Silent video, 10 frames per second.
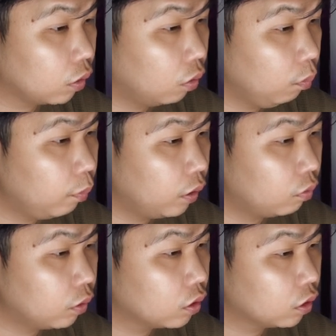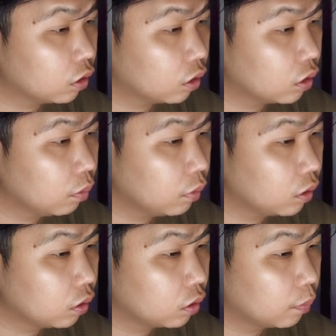Code bed request exception
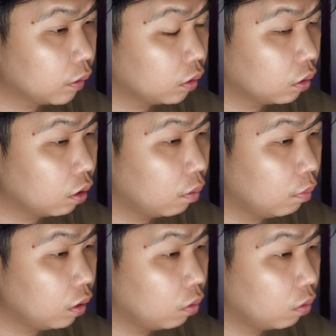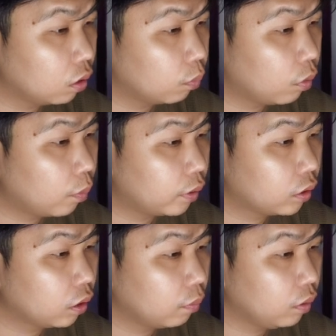is expected double quoted
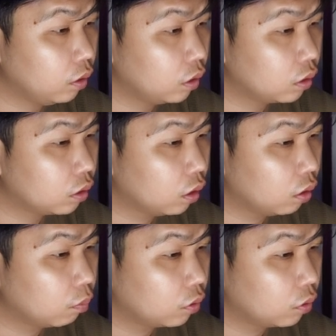property name in JSON.